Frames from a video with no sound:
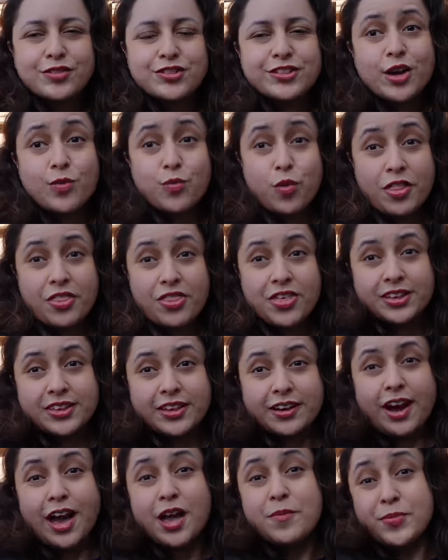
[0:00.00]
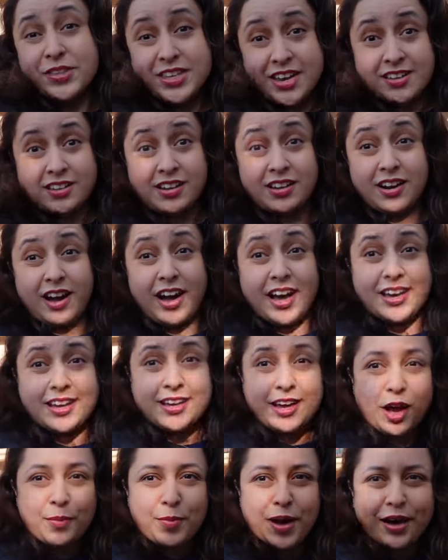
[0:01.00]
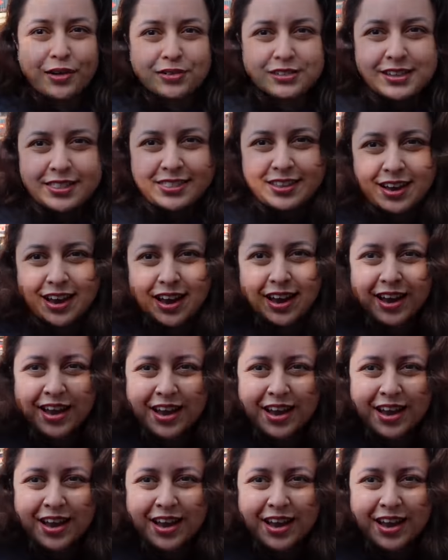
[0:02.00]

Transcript: to say one thing that I particularly like about the